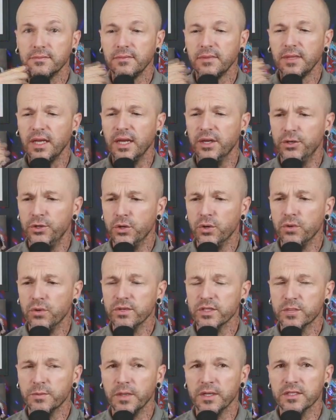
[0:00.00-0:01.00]
and your
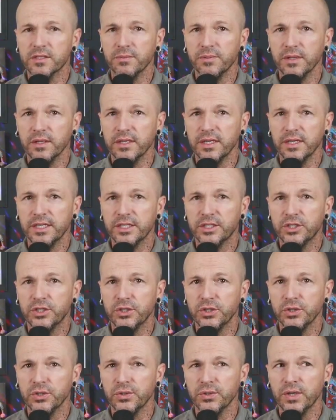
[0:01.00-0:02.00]
responsibility
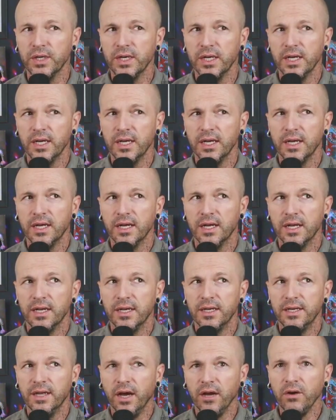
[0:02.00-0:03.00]
to
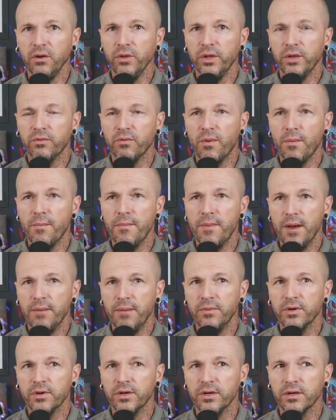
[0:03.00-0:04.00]
not only
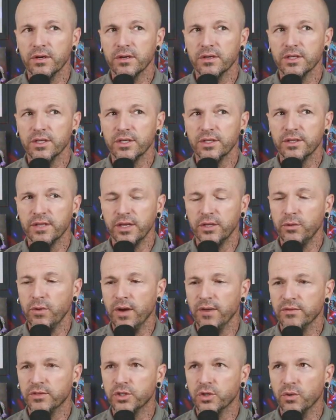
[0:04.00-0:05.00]
remember that you
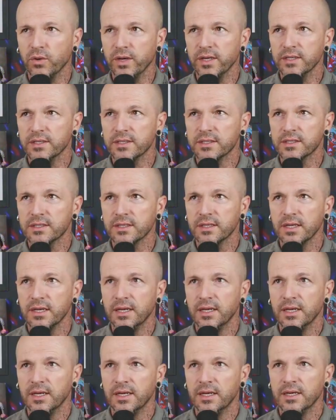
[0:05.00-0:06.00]
have choice,
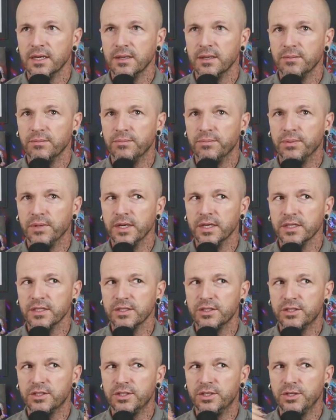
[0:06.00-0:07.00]
but
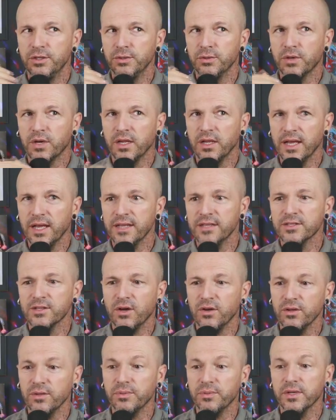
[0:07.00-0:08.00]
to cleanse all
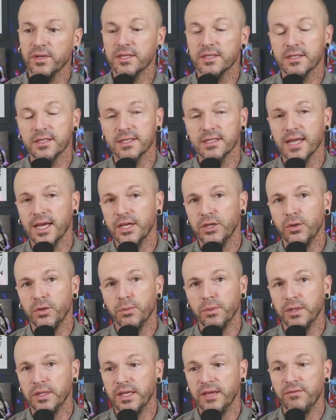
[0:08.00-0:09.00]
the places that you
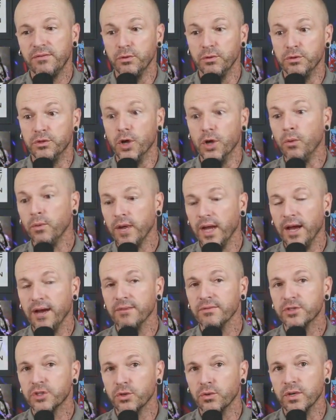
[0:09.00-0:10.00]
believe you don't have
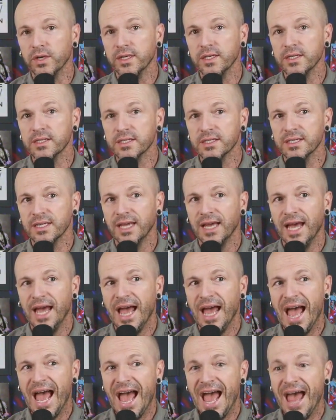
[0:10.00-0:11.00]
choice,
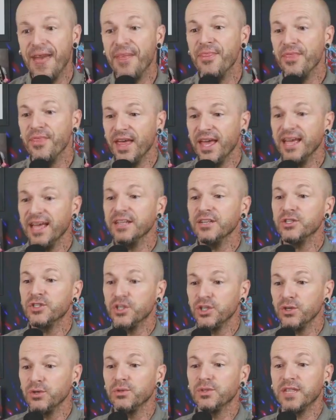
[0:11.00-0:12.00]
and then
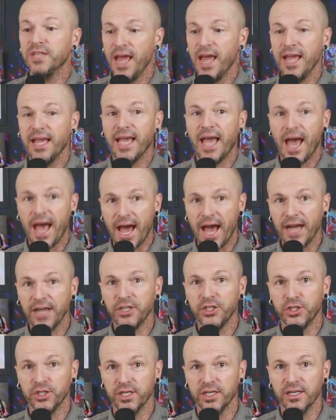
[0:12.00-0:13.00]
to take
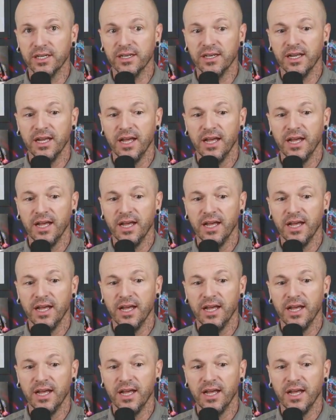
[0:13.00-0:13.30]
action